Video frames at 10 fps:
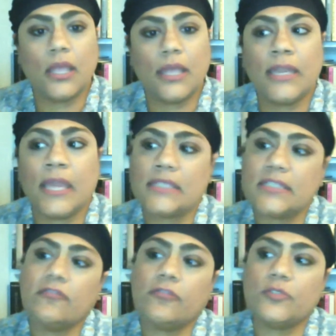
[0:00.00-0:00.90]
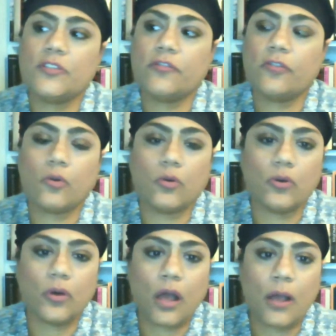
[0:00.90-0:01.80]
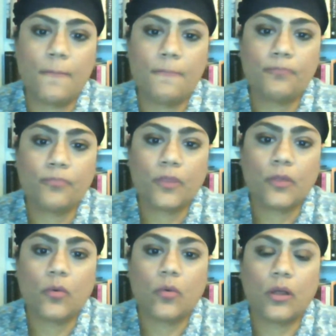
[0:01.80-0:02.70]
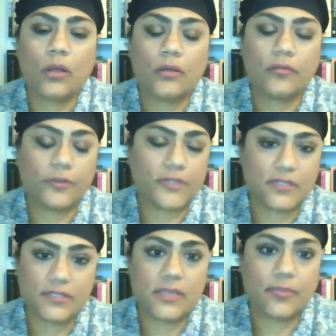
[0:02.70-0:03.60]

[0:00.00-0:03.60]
And in 1844, um, uh, for instance,